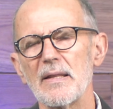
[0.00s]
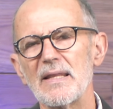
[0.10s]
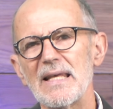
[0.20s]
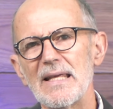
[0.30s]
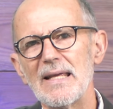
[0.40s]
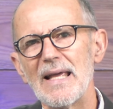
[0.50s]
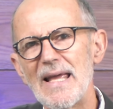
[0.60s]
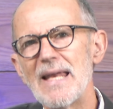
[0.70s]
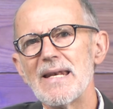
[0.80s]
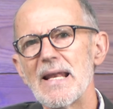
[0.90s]
the
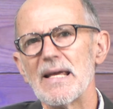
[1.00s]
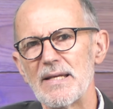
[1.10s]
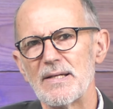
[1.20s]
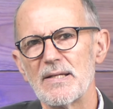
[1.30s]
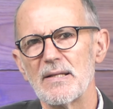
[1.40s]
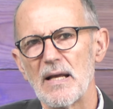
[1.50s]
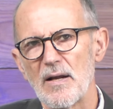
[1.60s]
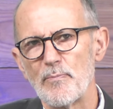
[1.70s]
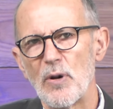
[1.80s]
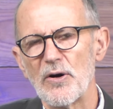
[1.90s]
innate, that
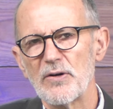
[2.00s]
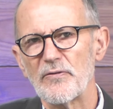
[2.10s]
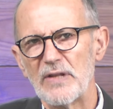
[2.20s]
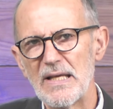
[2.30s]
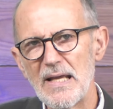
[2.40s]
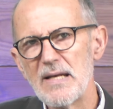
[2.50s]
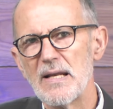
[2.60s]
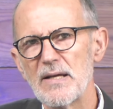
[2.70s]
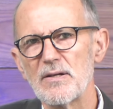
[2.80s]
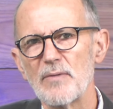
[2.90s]
are part of the
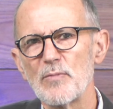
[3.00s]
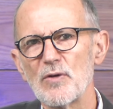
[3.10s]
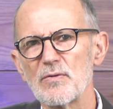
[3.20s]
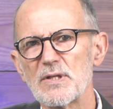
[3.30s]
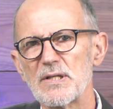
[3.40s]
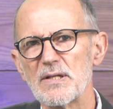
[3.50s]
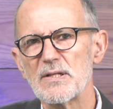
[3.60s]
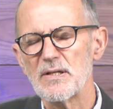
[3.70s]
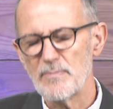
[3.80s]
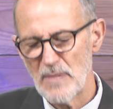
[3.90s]
innate immune
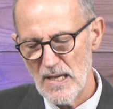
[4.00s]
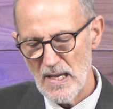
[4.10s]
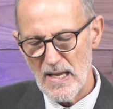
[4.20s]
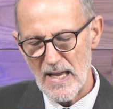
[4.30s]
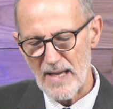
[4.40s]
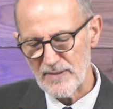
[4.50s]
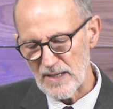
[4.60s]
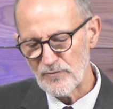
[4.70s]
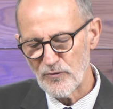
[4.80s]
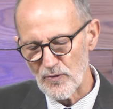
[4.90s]
system, and that, for